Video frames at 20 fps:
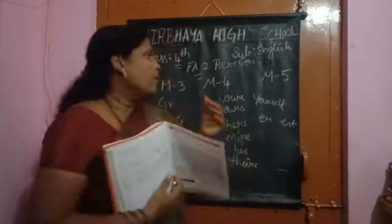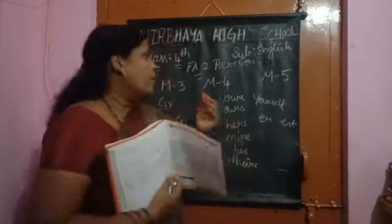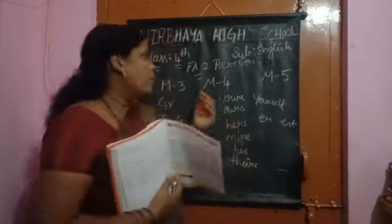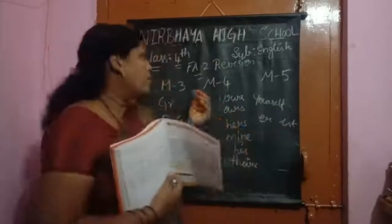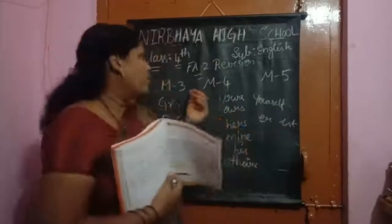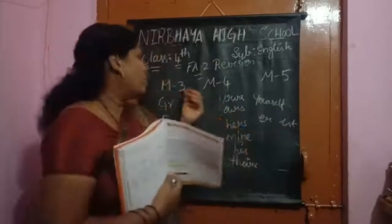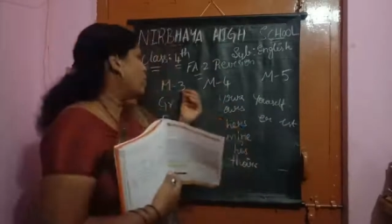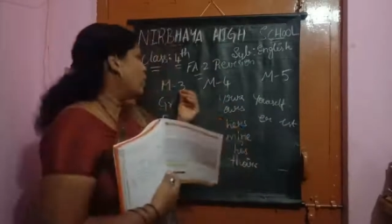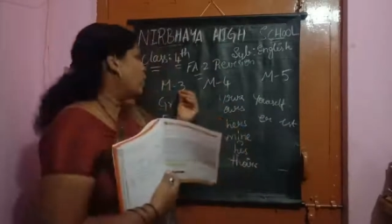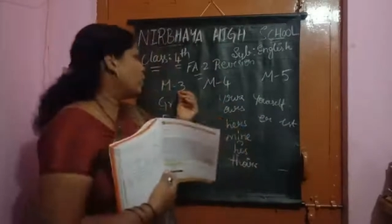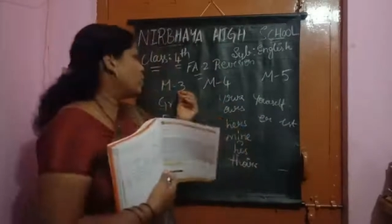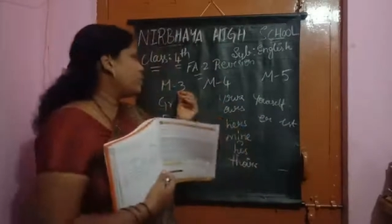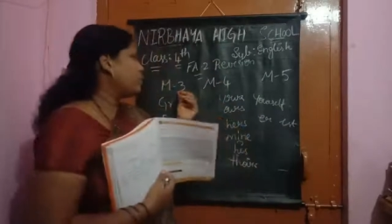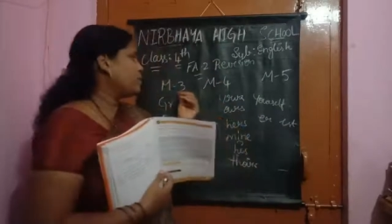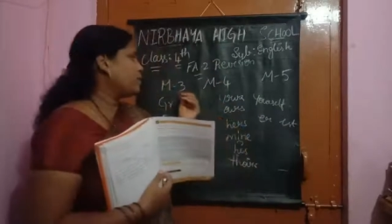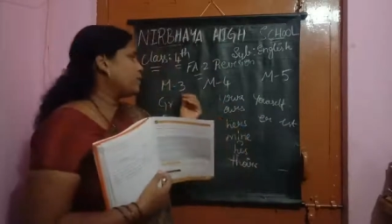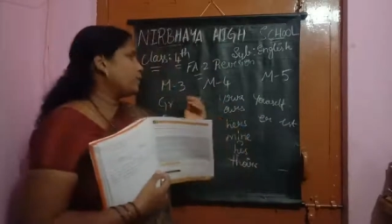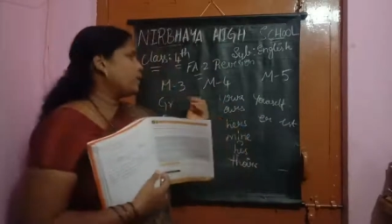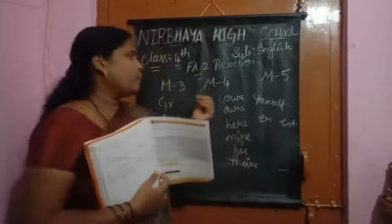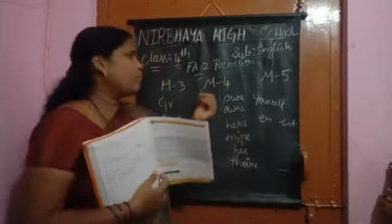module
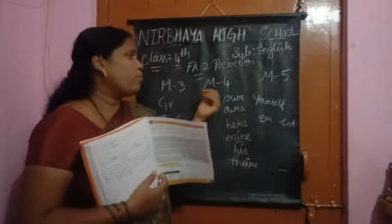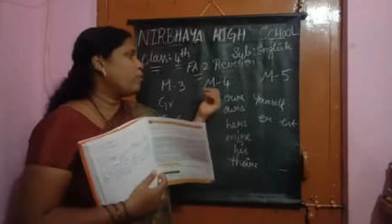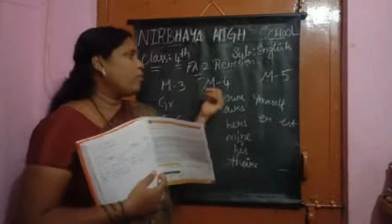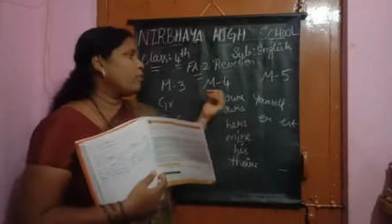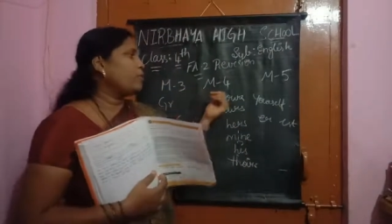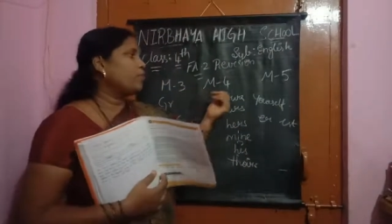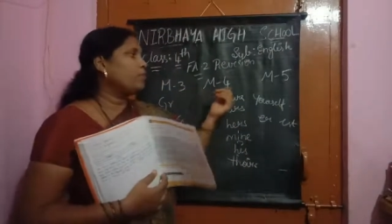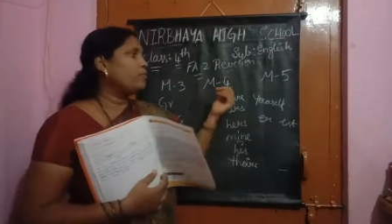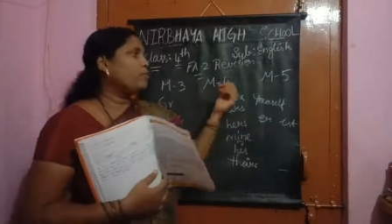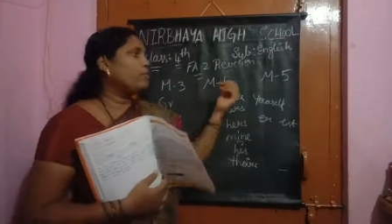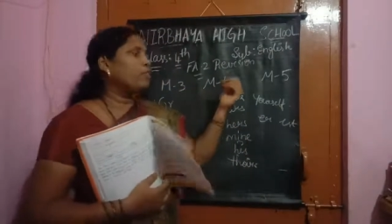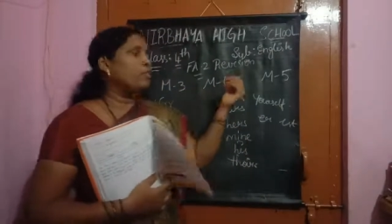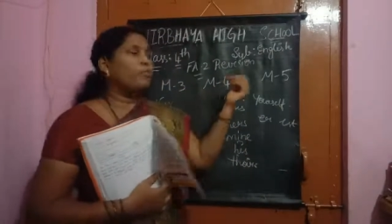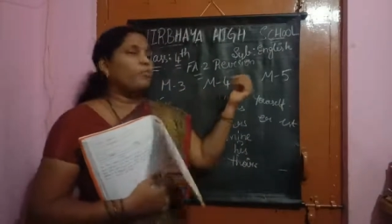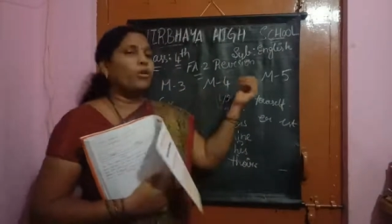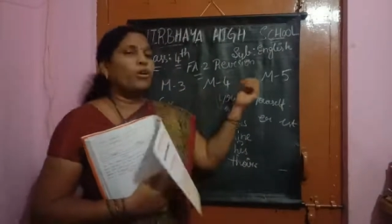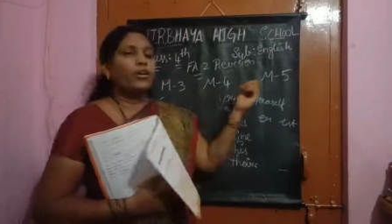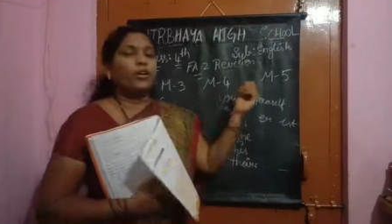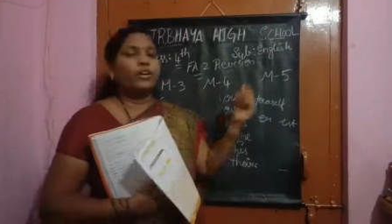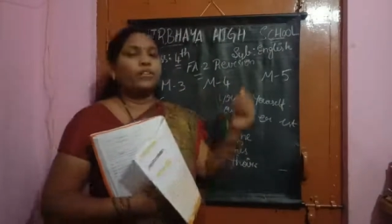3, module 4,
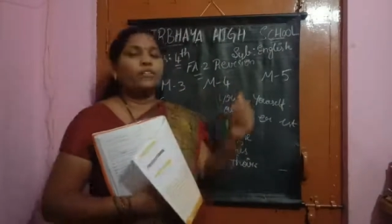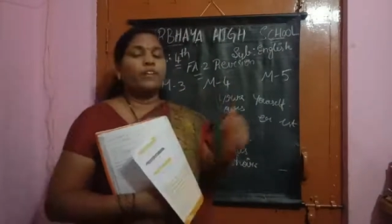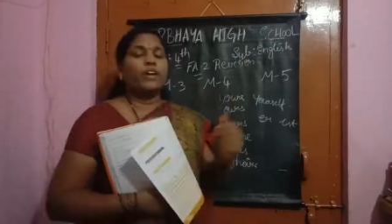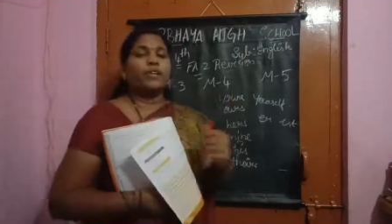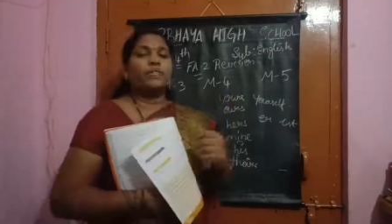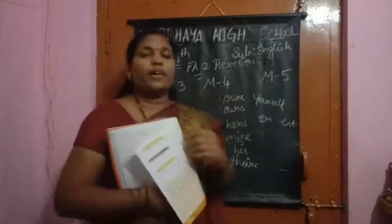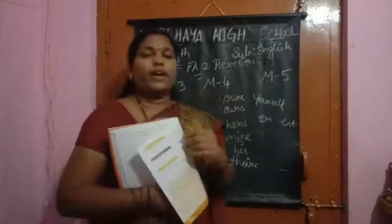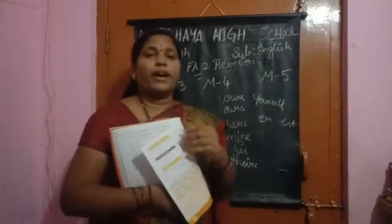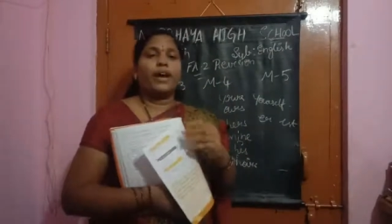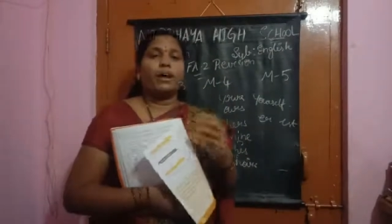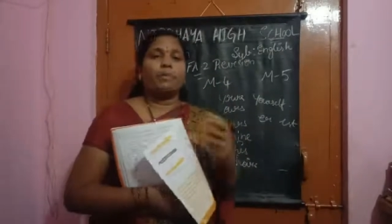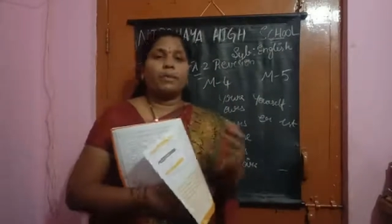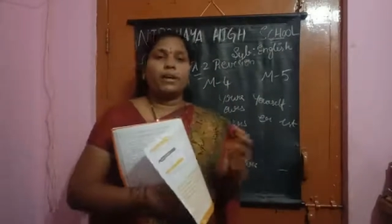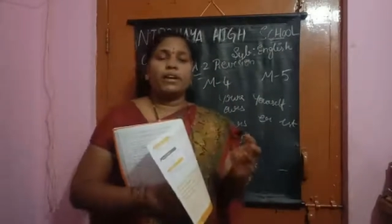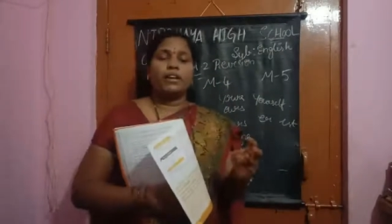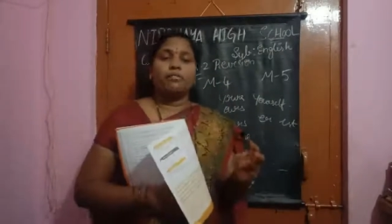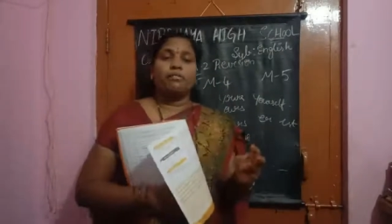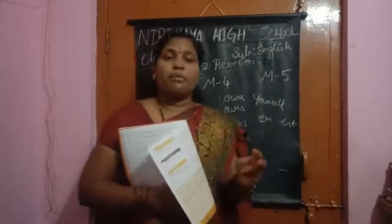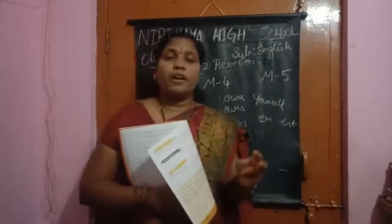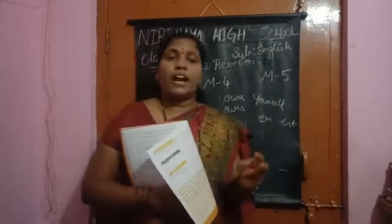module 5
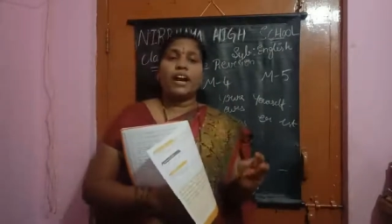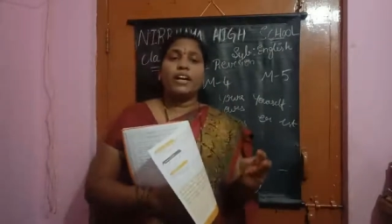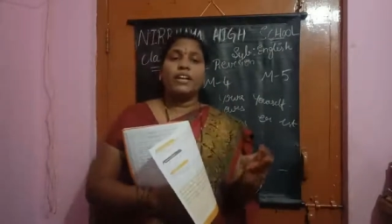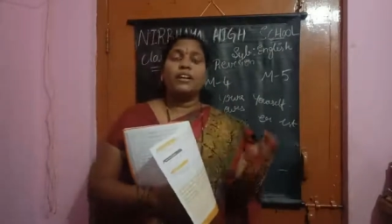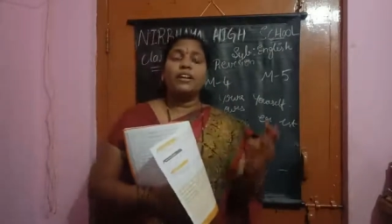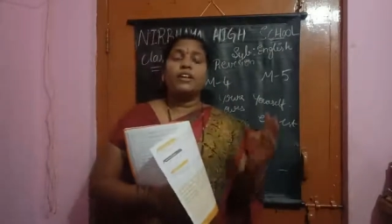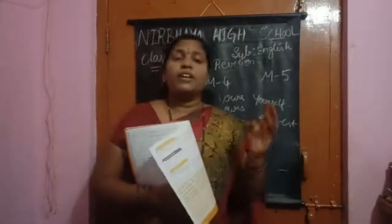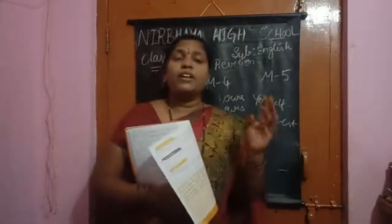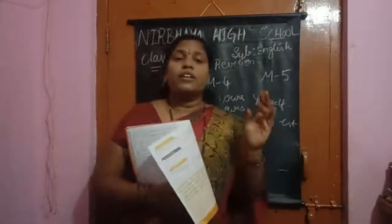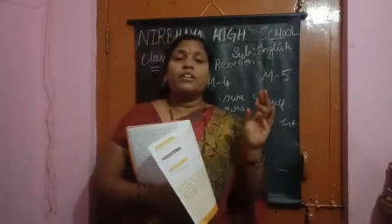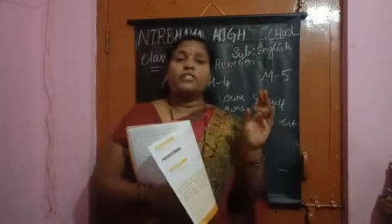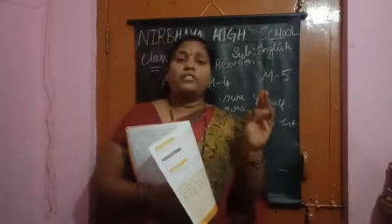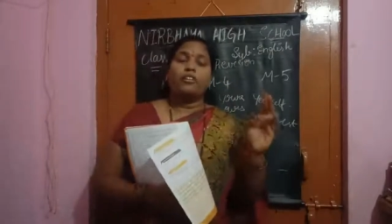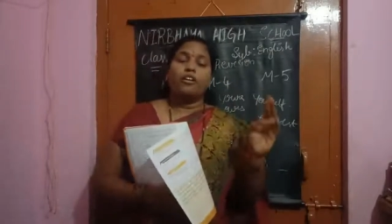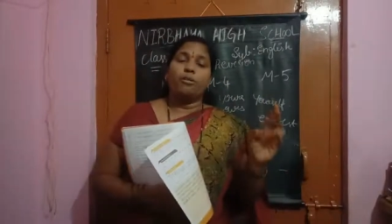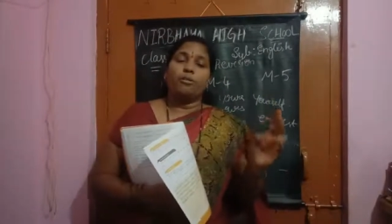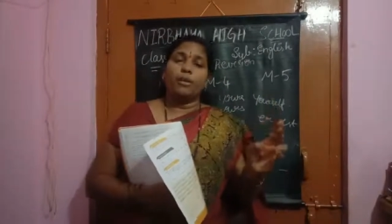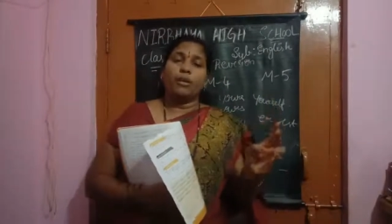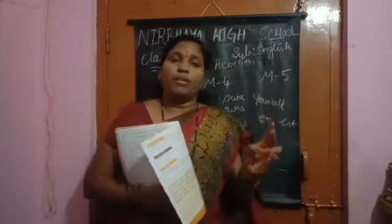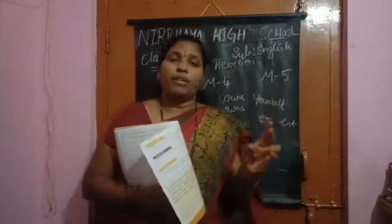vocabulary part,
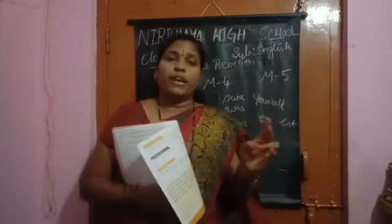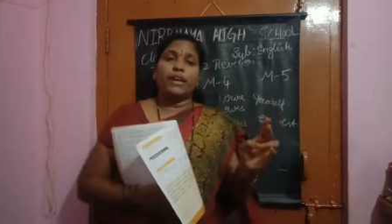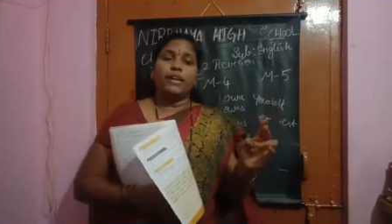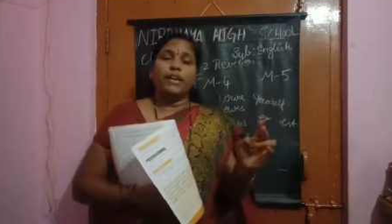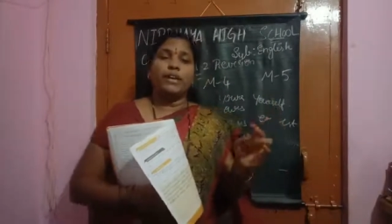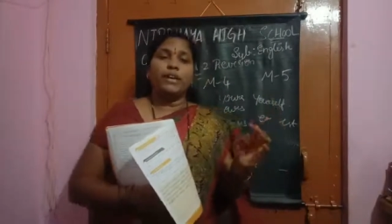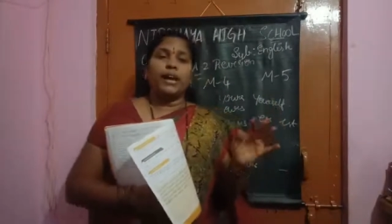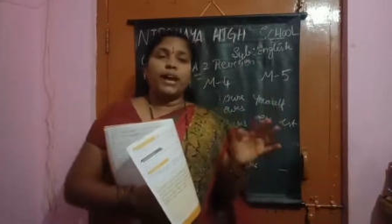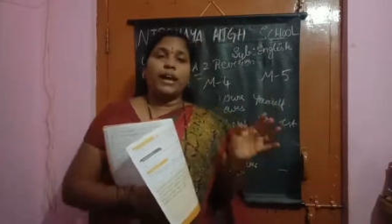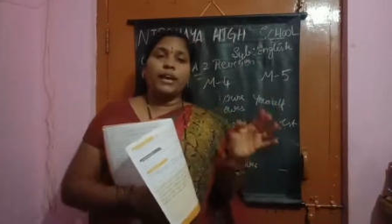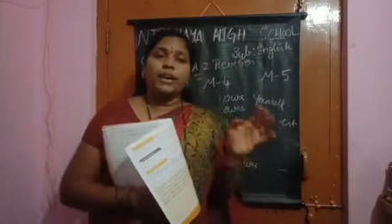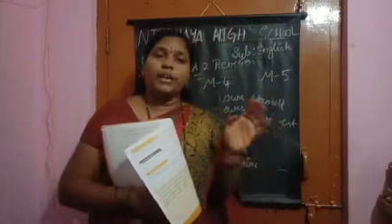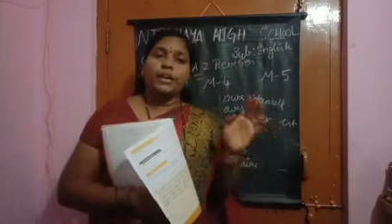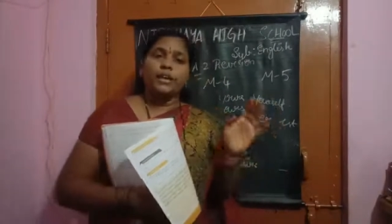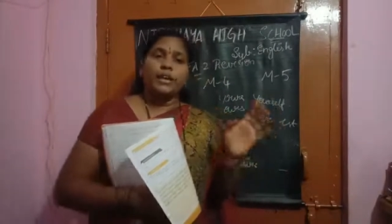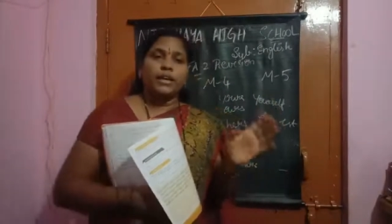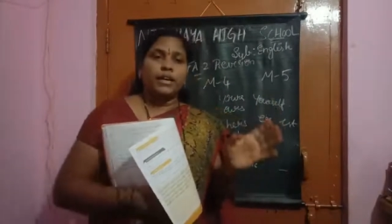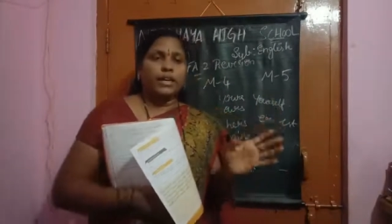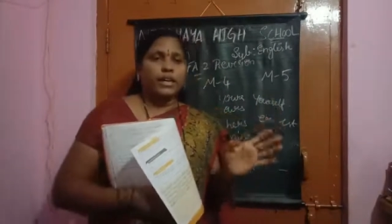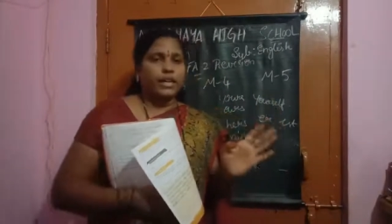formal writing and
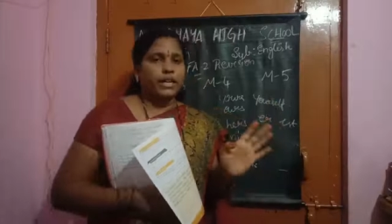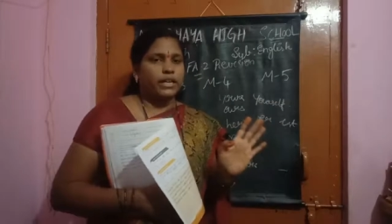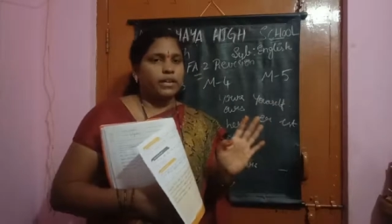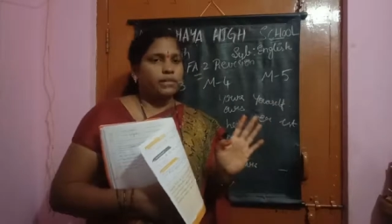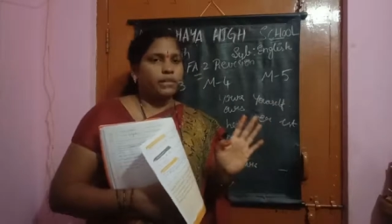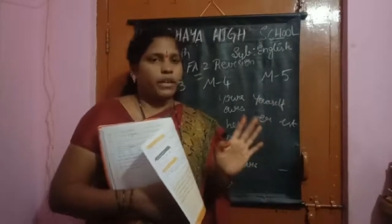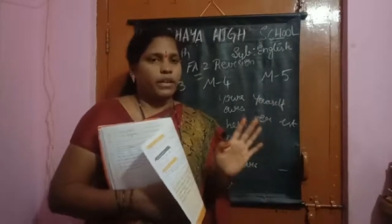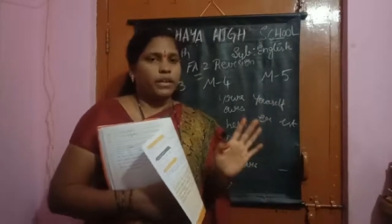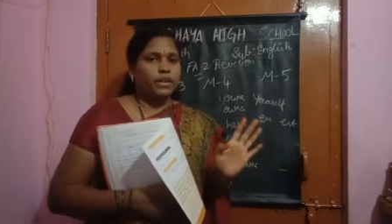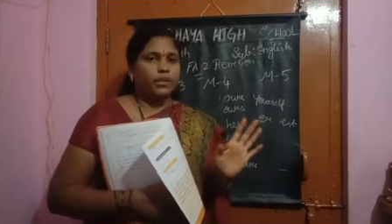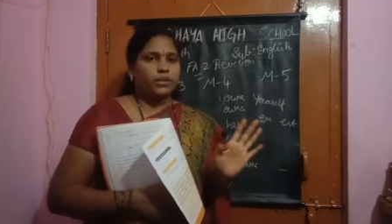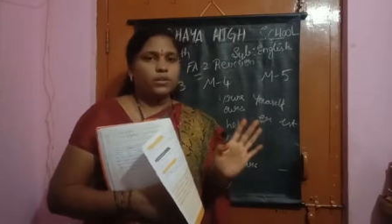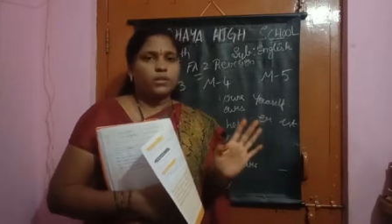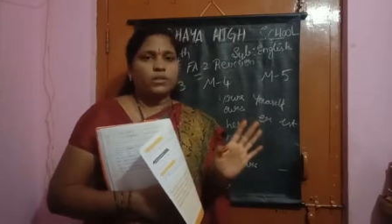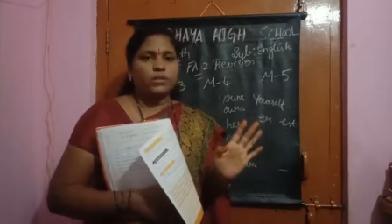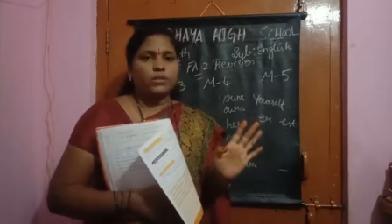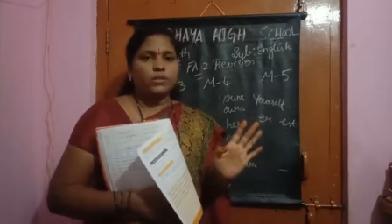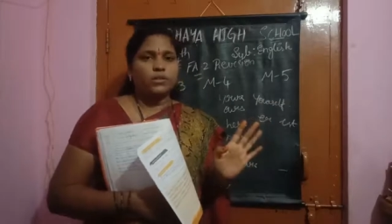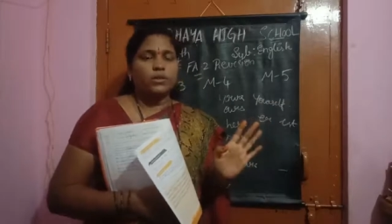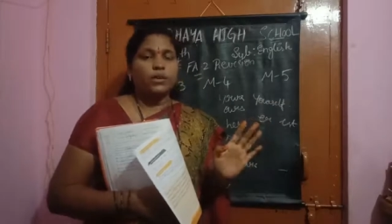creative writing
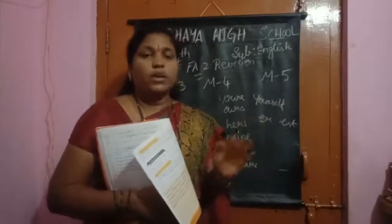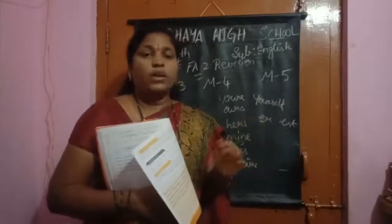also.